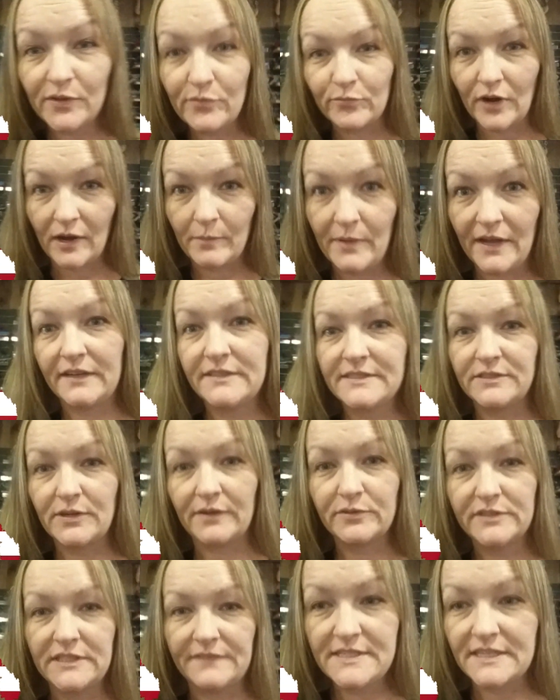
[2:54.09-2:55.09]
North
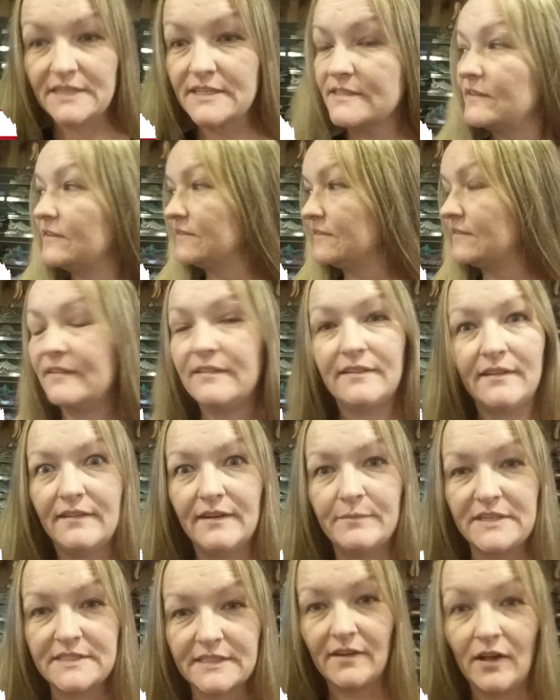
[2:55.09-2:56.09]
Carolina because I heard so many good
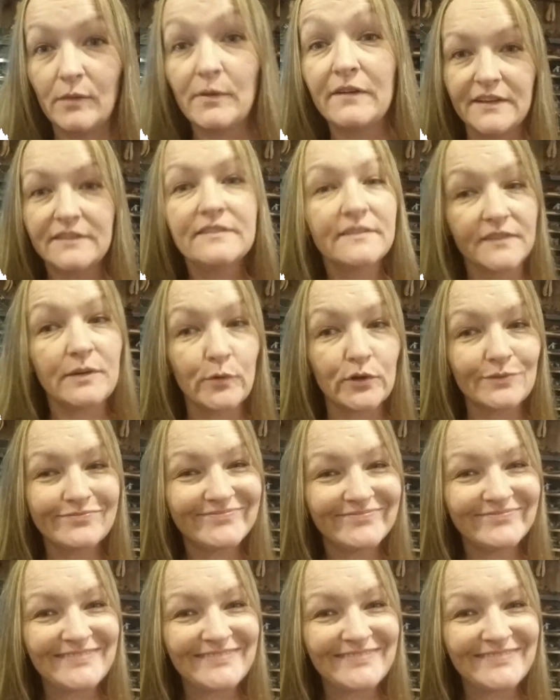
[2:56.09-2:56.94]
things about Rob.